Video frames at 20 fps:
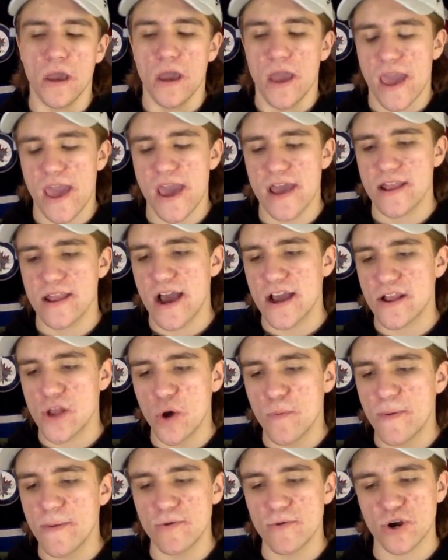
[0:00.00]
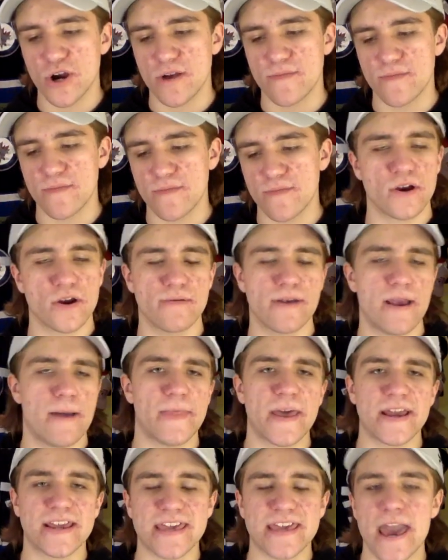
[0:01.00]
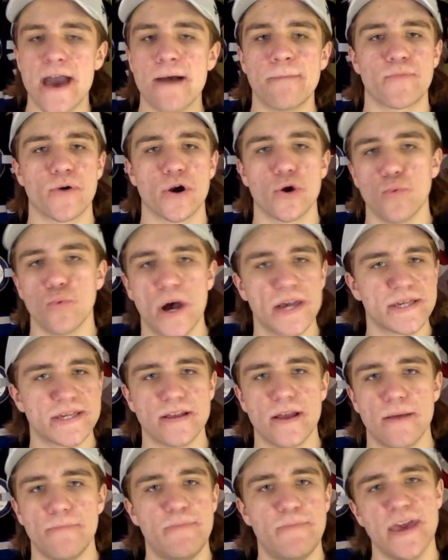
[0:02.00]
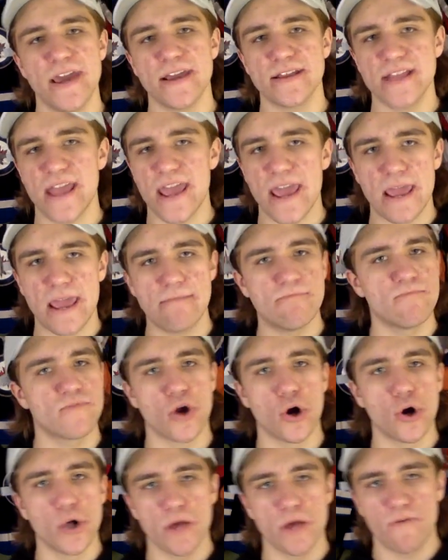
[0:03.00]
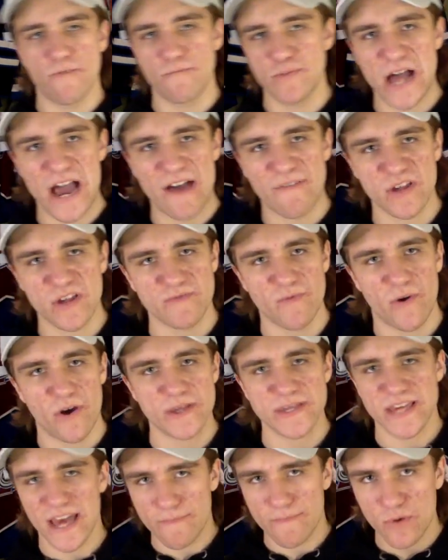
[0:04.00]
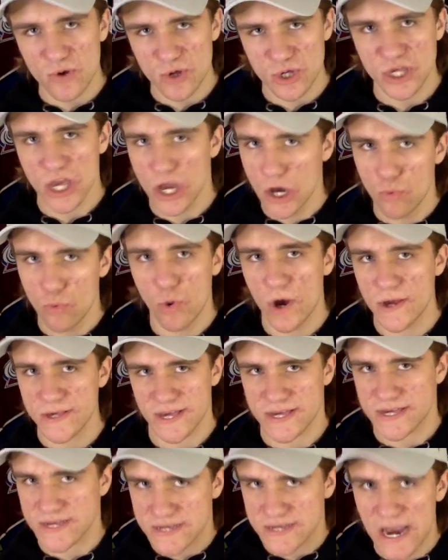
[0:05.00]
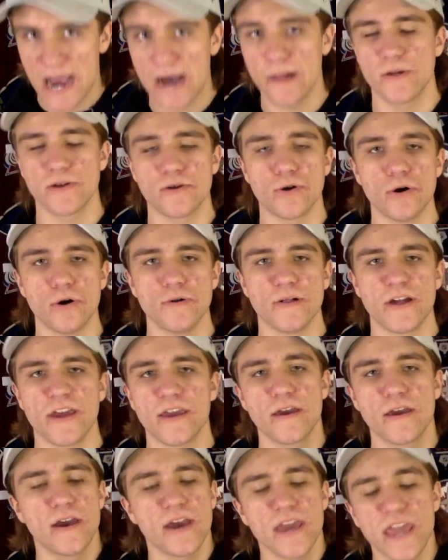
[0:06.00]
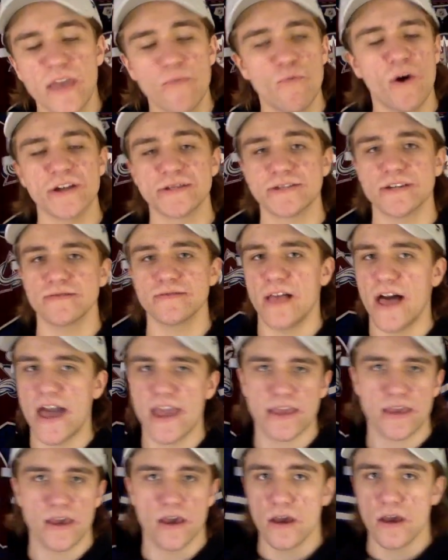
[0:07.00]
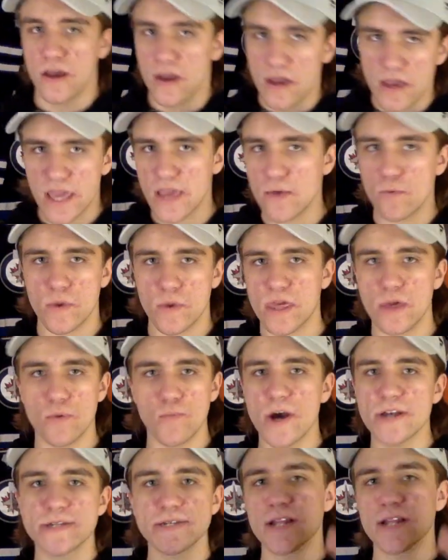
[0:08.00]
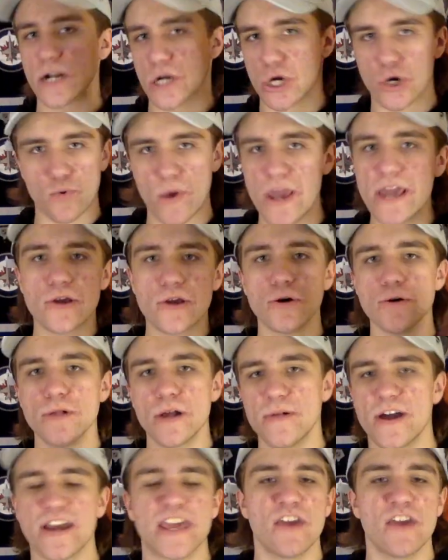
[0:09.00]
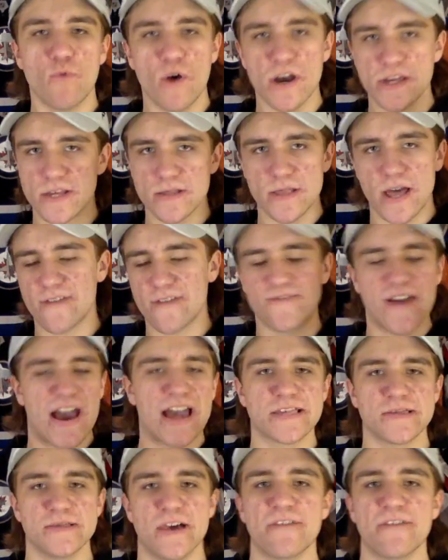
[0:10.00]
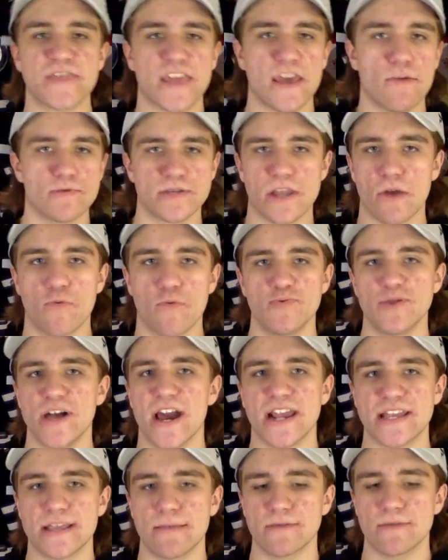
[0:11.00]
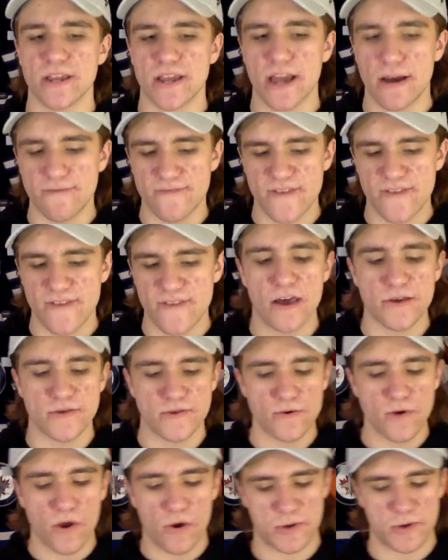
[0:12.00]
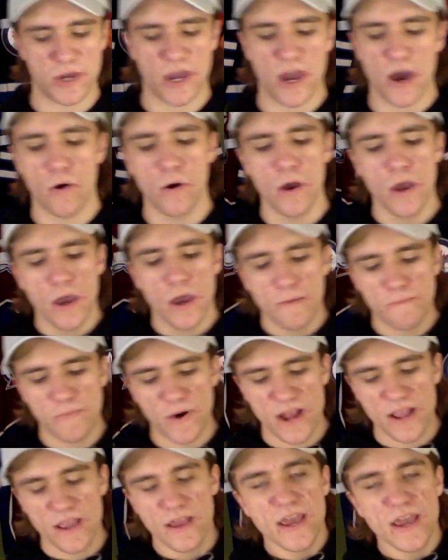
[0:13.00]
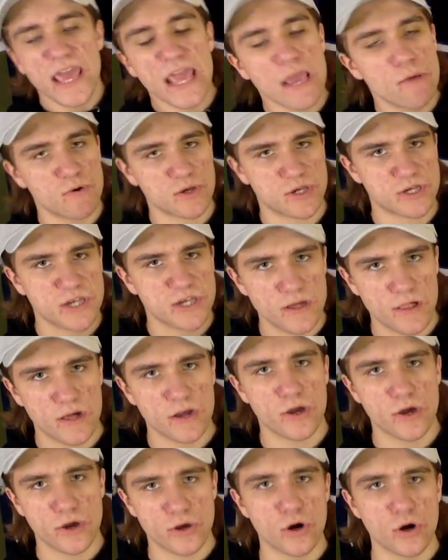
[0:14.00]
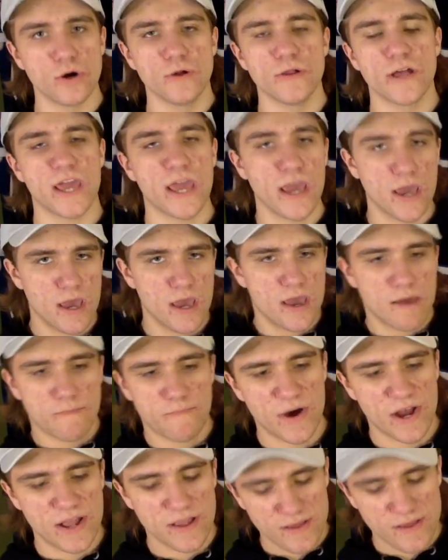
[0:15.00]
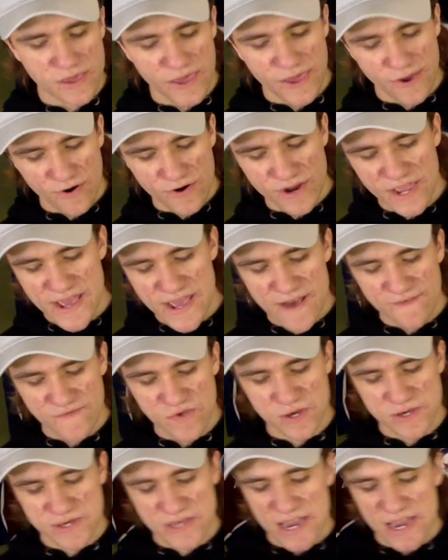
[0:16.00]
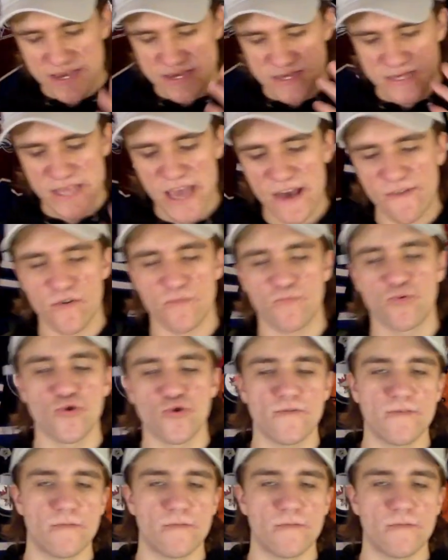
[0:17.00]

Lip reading: And I know people are going to bring up, they're going to bring up that Kemper wasn't a big name goalie with playoff experience. Kemper still was a solid goalie. He wasn't like, he wasn't a great goalie. Like, he wasn't like Vasilevsky when they were playing them in the Cup Final 2 years ago. But he was still a good goalie. But Georgiev just has never proved